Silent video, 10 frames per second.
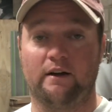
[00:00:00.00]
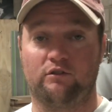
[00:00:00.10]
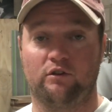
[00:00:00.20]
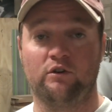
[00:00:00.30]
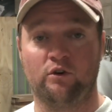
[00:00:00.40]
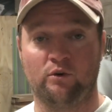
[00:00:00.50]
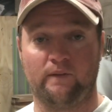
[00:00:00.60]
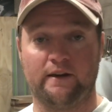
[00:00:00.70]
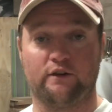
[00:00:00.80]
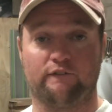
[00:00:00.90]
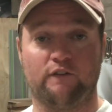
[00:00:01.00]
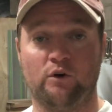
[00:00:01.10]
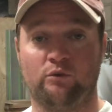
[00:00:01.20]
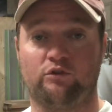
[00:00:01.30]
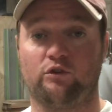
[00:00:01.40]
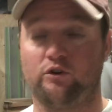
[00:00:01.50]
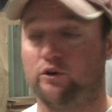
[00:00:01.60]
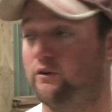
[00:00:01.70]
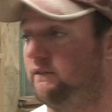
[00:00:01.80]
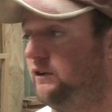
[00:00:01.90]
So you know, like your phones or
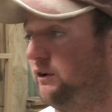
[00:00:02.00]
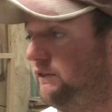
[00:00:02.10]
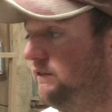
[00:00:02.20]
your